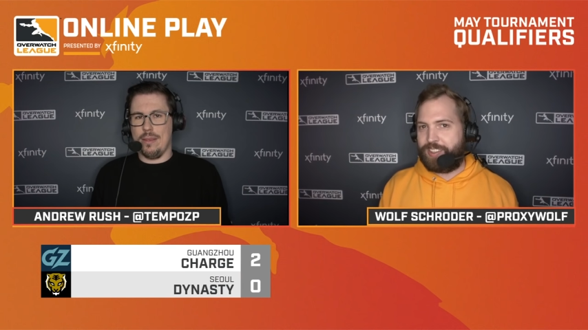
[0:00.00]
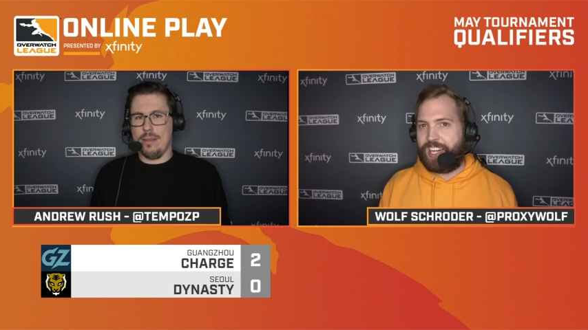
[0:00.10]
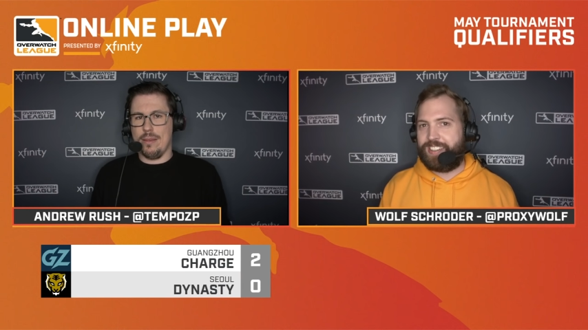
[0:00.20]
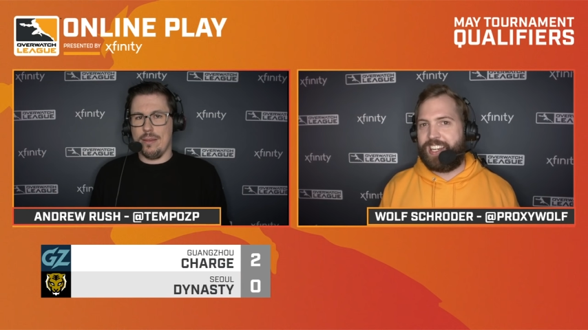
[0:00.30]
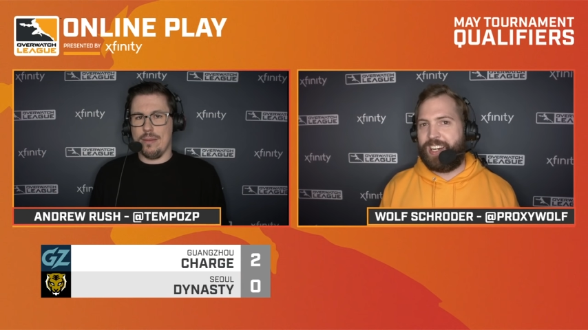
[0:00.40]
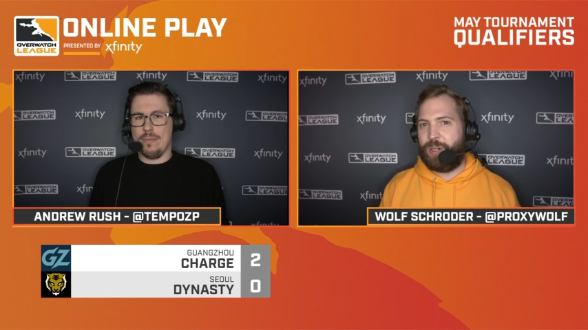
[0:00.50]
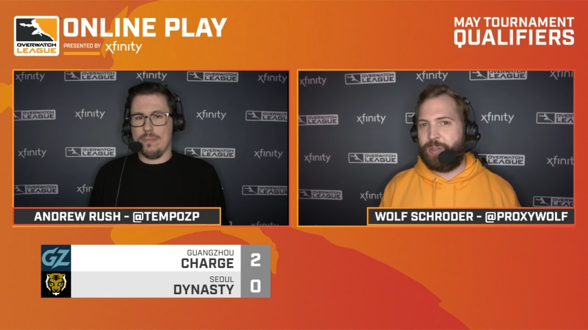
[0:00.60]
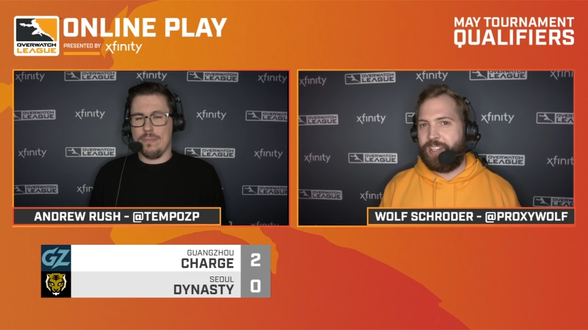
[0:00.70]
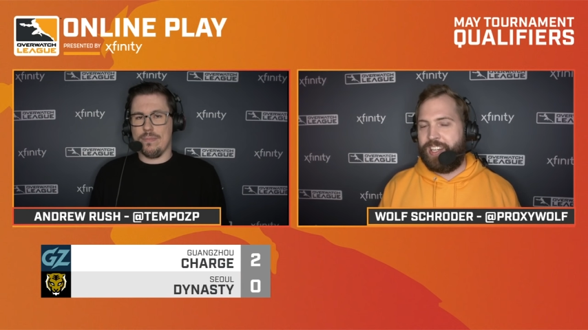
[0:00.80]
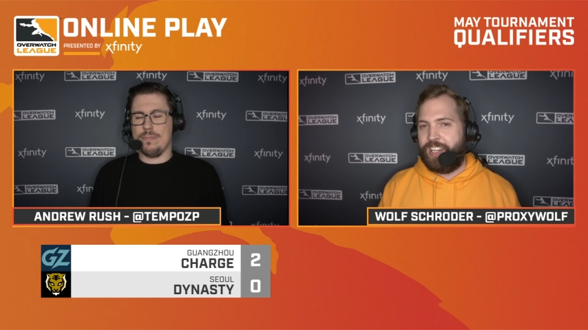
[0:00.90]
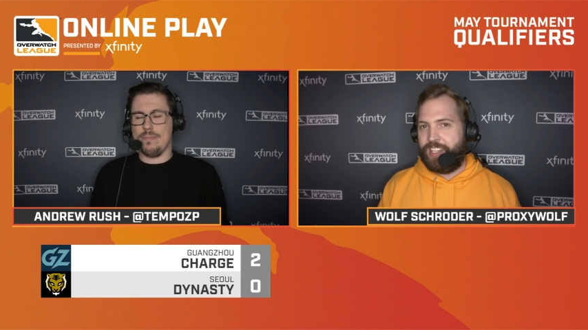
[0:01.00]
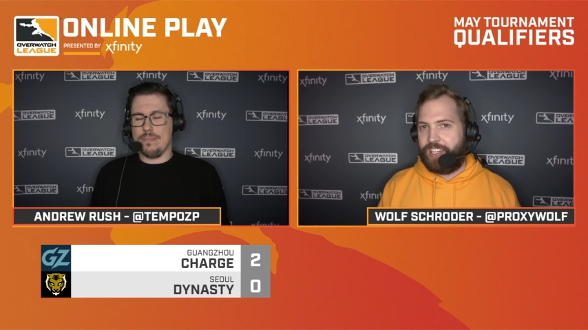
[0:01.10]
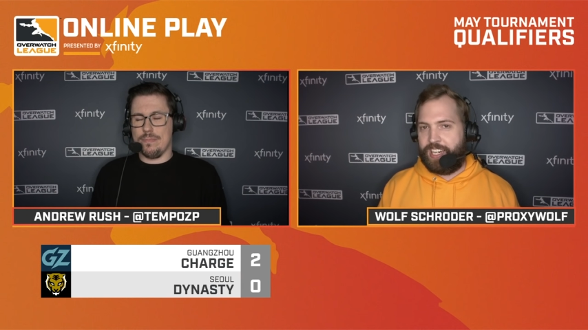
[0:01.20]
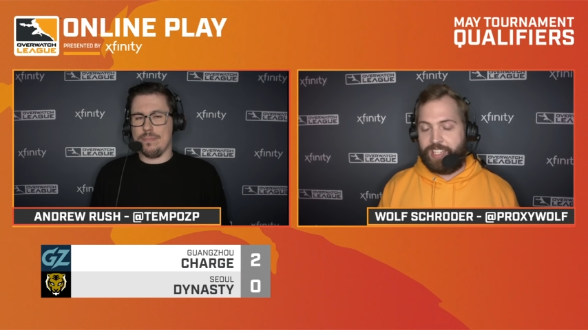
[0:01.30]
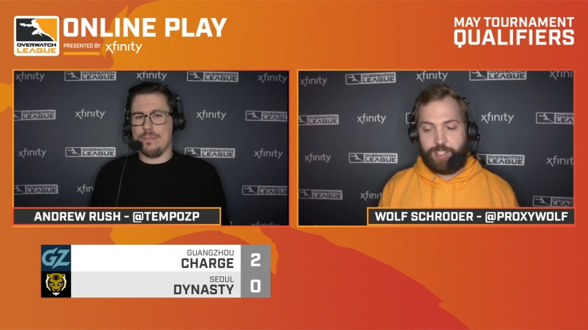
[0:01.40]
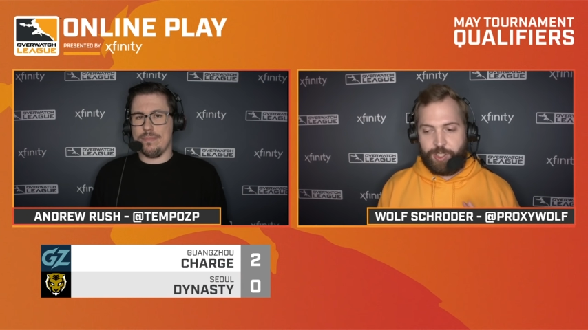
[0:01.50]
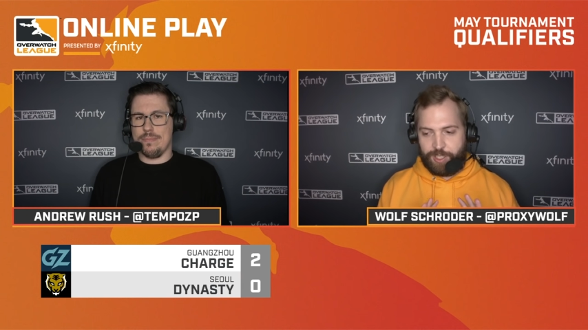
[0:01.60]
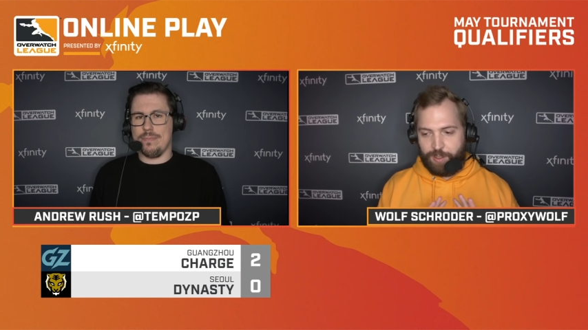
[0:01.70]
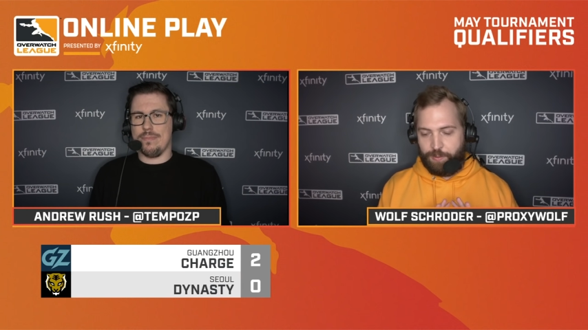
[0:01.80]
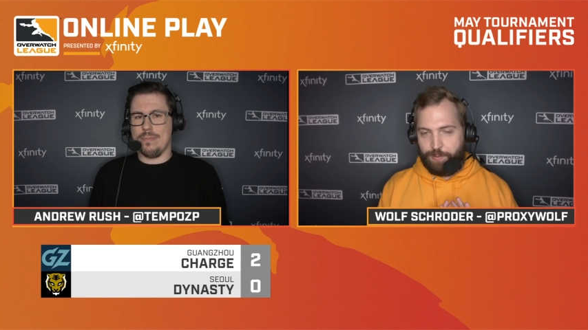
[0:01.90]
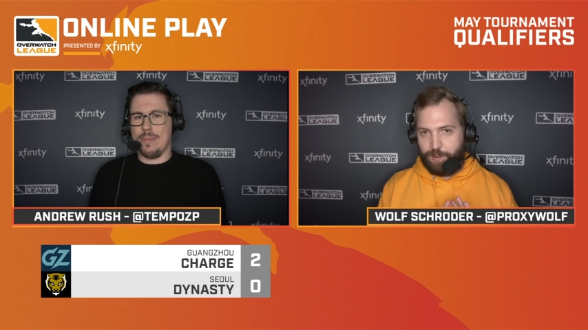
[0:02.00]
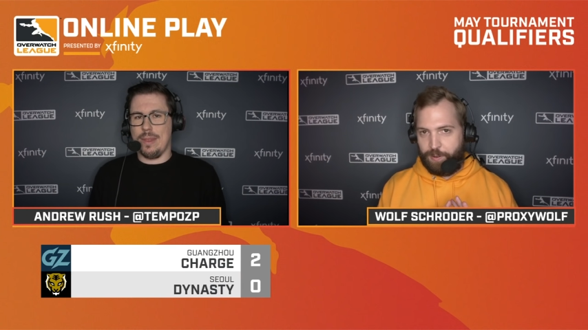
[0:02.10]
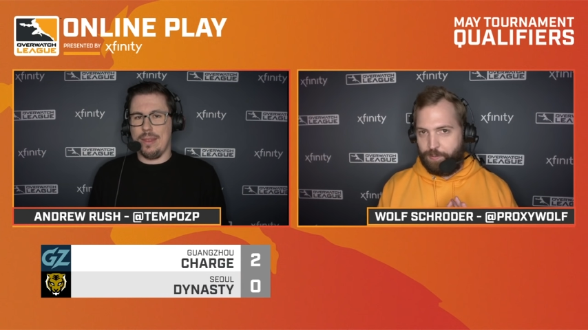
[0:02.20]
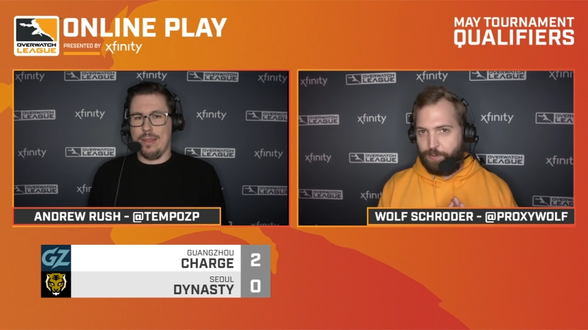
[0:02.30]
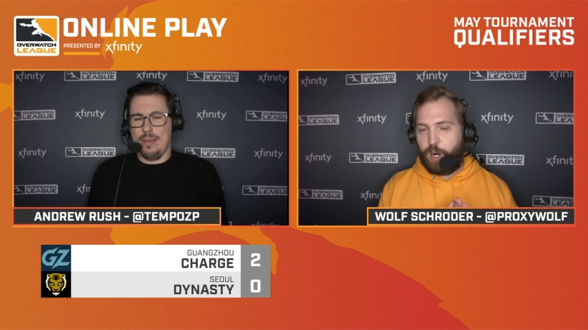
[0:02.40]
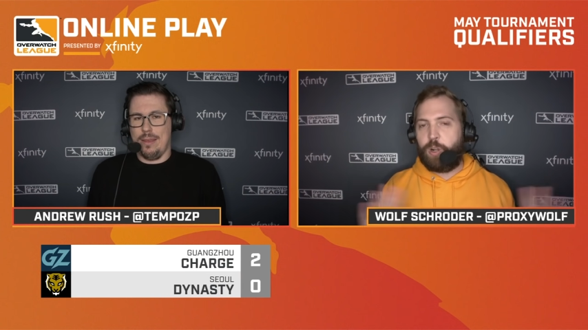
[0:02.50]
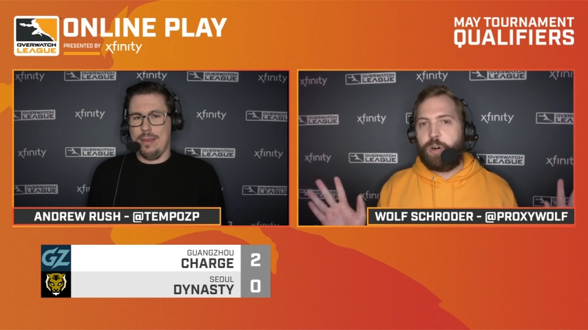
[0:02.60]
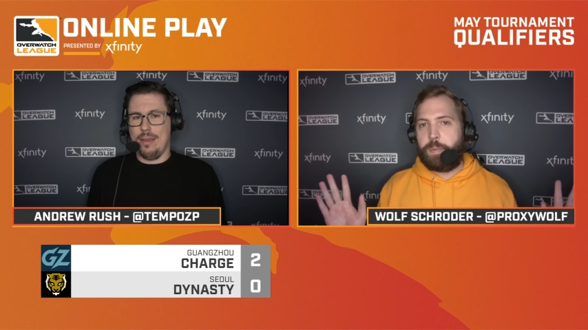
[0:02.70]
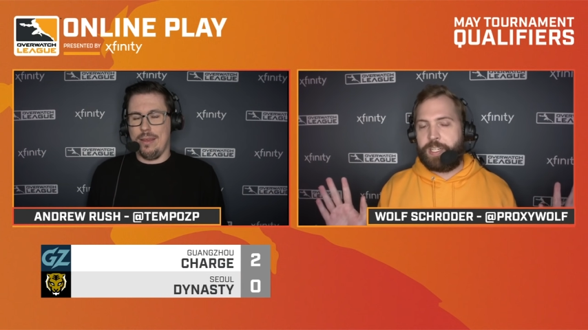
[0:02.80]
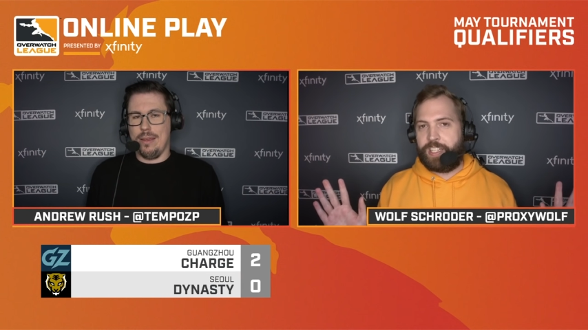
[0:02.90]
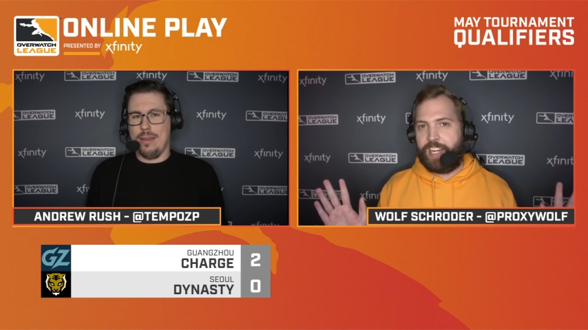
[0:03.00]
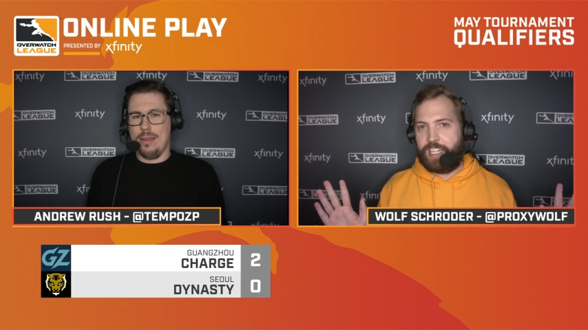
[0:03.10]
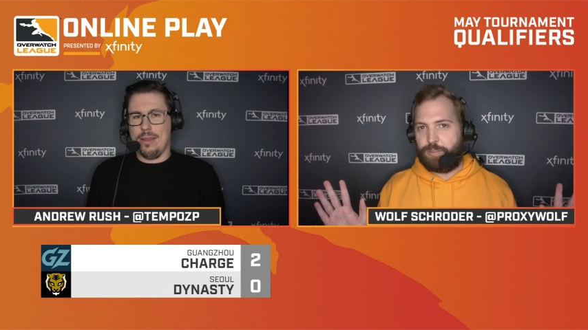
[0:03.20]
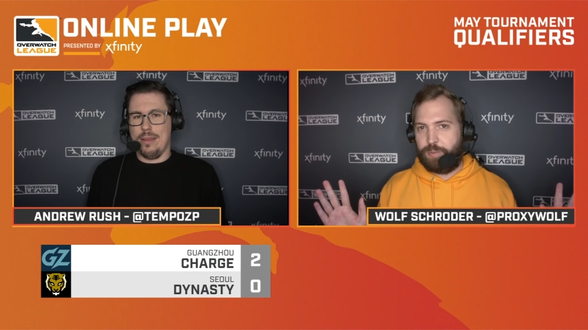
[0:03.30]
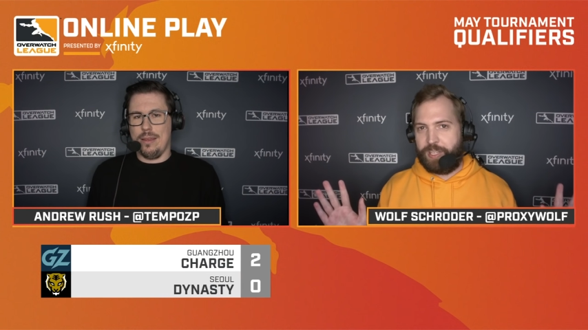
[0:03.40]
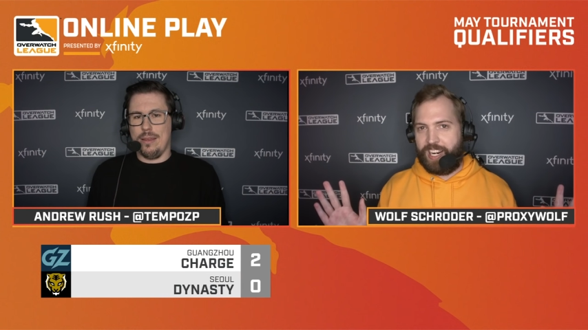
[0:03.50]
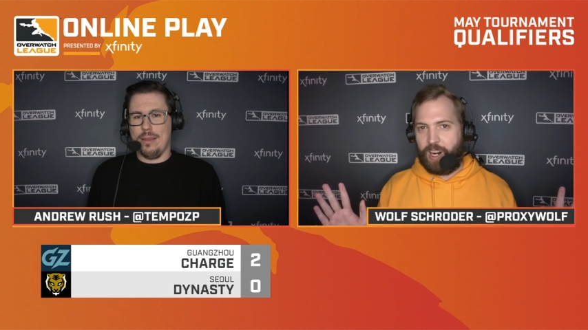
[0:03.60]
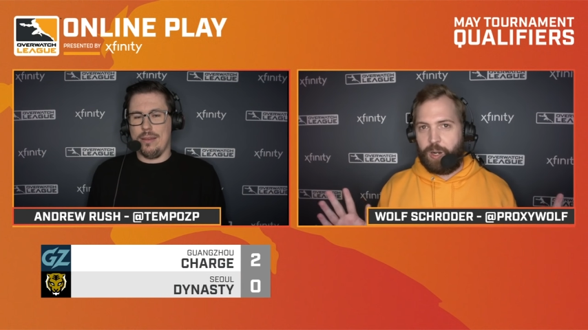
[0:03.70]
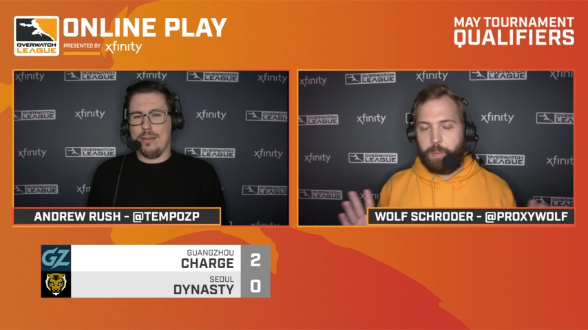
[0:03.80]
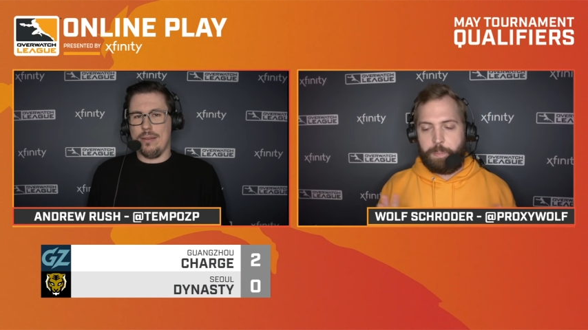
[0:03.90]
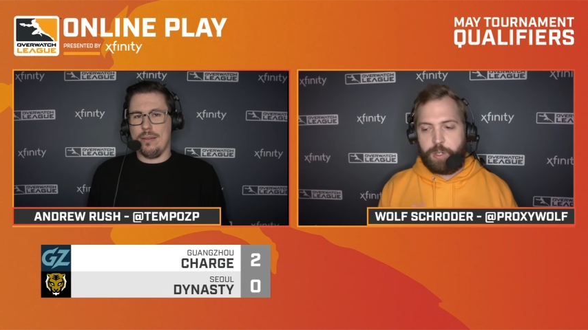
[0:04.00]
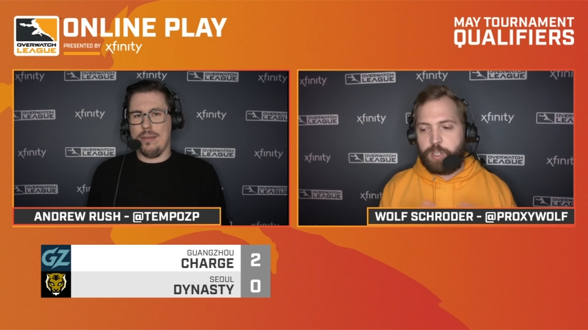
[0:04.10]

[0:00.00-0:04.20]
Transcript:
Speaker 1: you shut that down, and it's just a follow up engage from there.